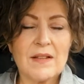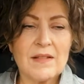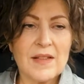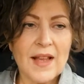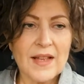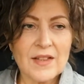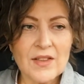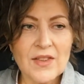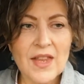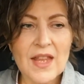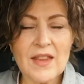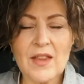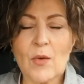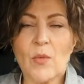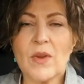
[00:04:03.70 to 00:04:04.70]
that
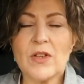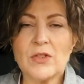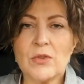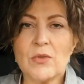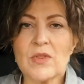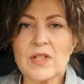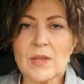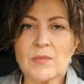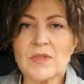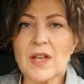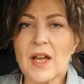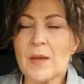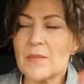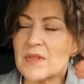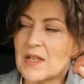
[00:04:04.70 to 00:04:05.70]
thing that we do
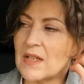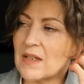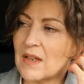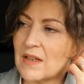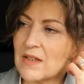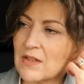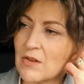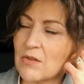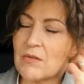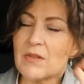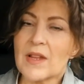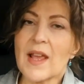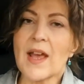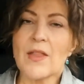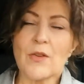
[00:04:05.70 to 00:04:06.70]
sometimes in
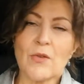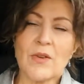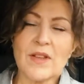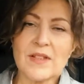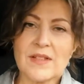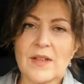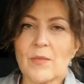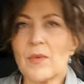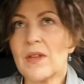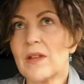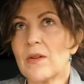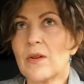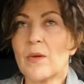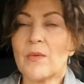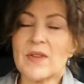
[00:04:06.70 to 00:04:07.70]
certain gatherings that we,
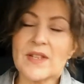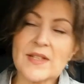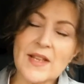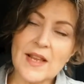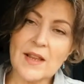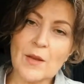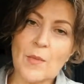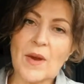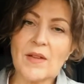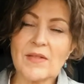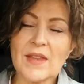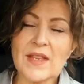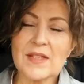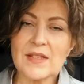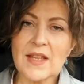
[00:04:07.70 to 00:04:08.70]
you know, we sing
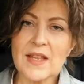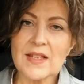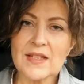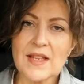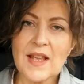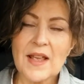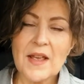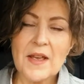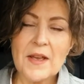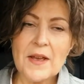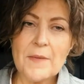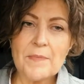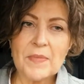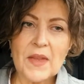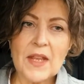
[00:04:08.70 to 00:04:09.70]
about these things,
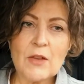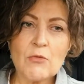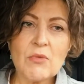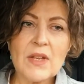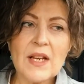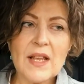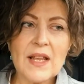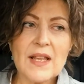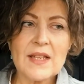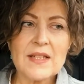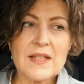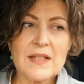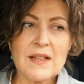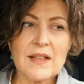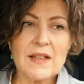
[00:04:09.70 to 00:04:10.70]
it really
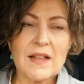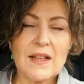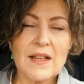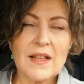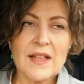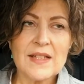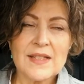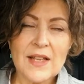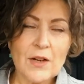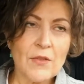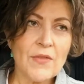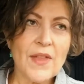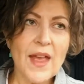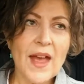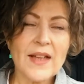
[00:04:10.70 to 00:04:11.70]
is, instead
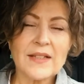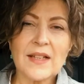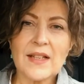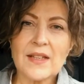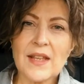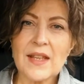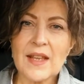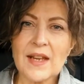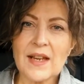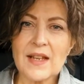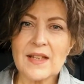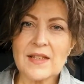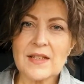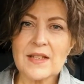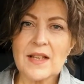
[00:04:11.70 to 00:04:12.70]
of that, I think it
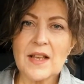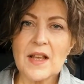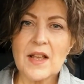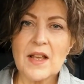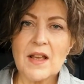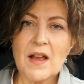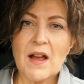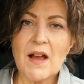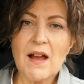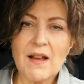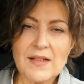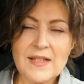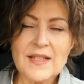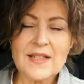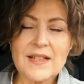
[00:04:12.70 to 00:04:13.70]
is
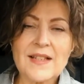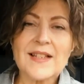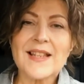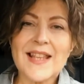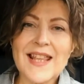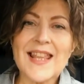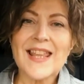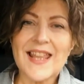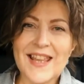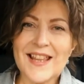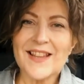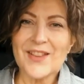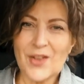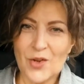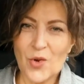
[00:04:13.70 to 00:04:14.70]
us
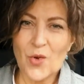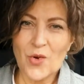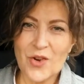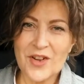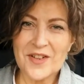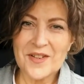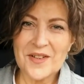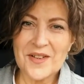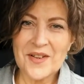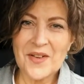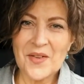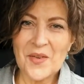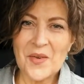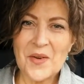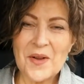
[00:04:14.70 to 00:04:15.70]
seeking the Lord, you
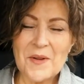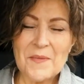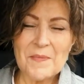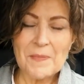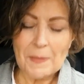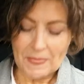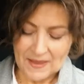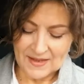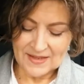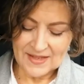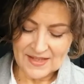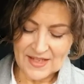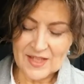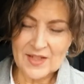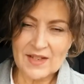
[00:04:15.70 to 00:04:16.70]
know, as it
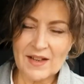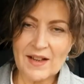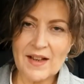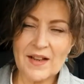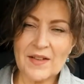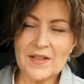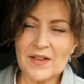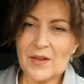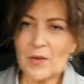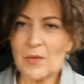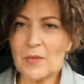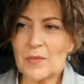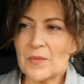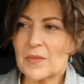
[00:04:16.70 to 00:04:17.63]
says, you know,